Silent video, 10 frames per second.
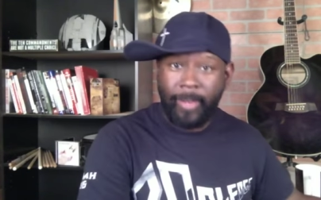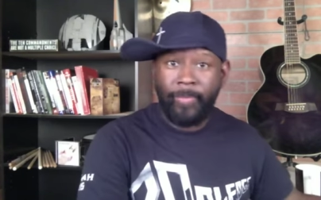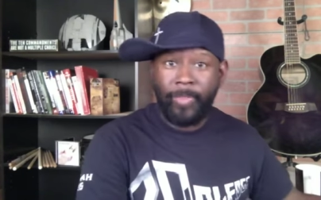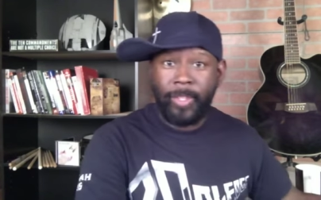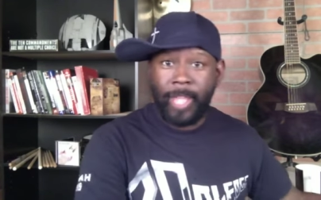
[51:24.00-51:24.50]

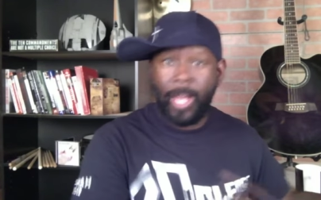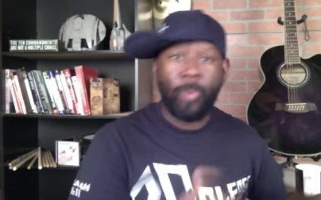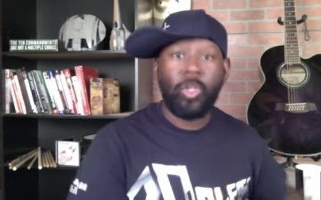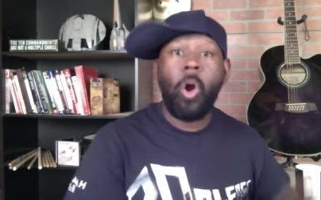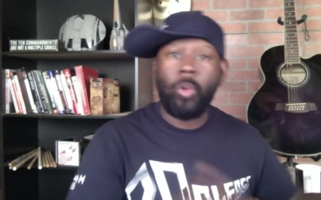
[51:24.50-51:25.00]
Yeah. And it was
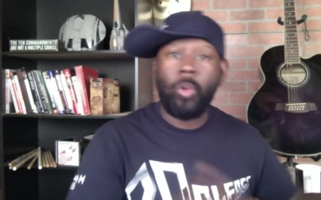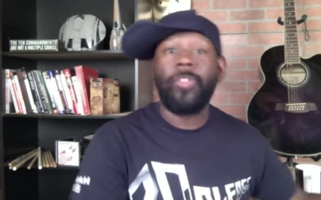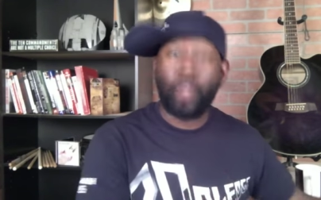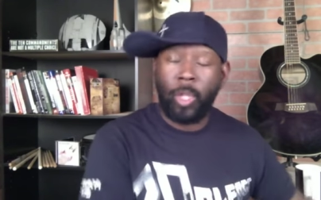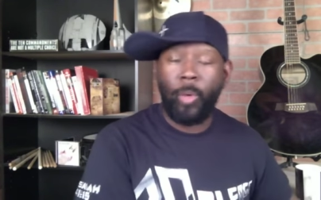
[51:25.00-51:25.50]
articles of
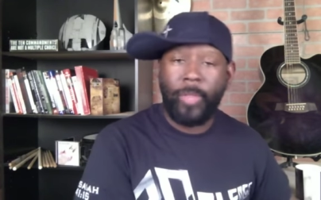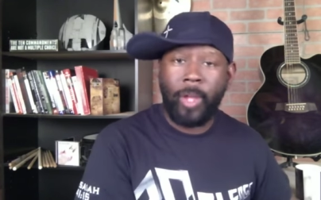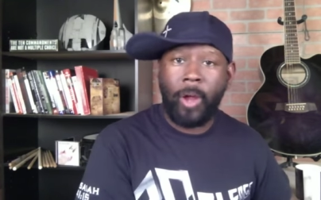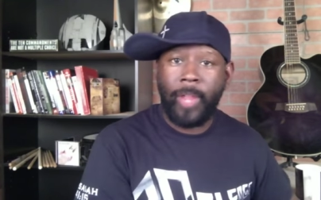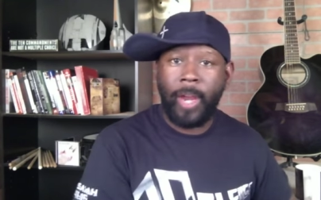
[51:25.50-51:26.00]
clothing
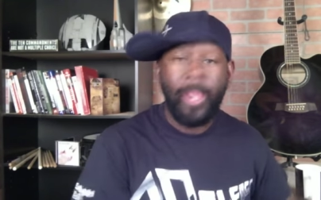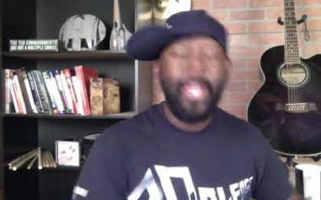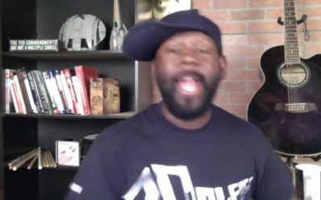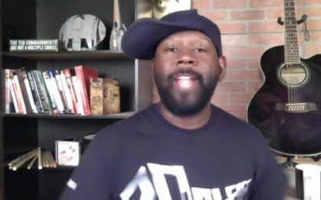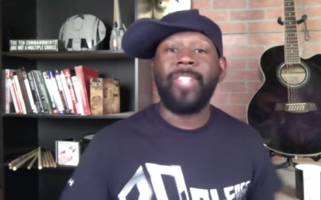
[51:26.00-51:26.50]
on there,
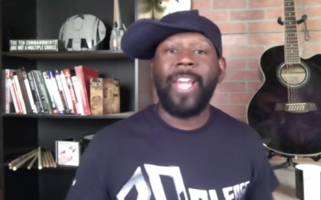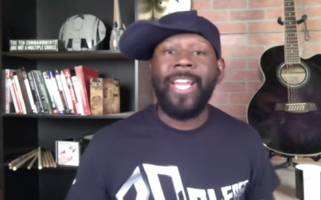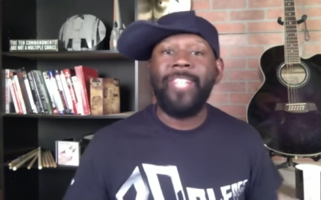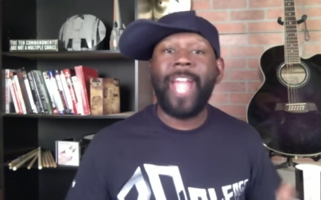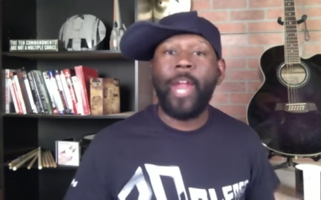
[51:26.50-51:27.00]
and it's like he
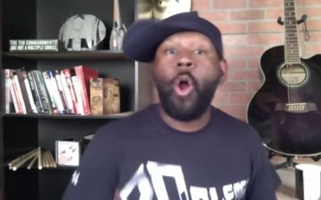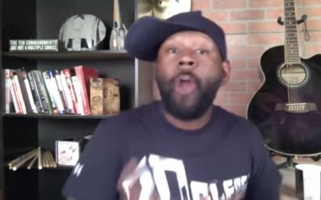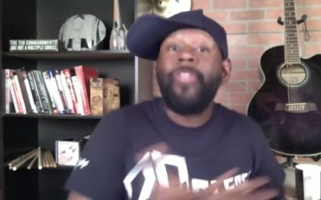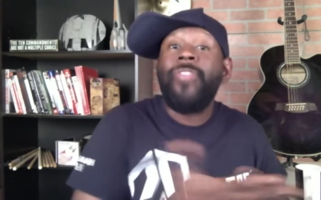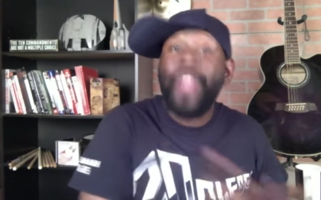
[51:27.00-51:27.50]
sat
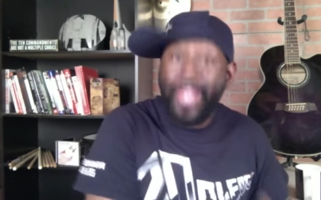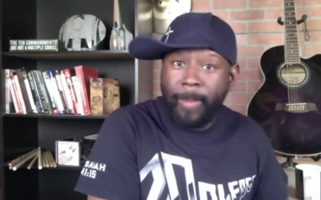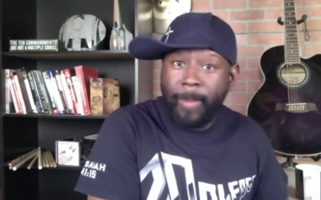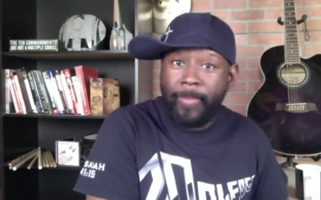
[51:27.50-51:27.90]
on them.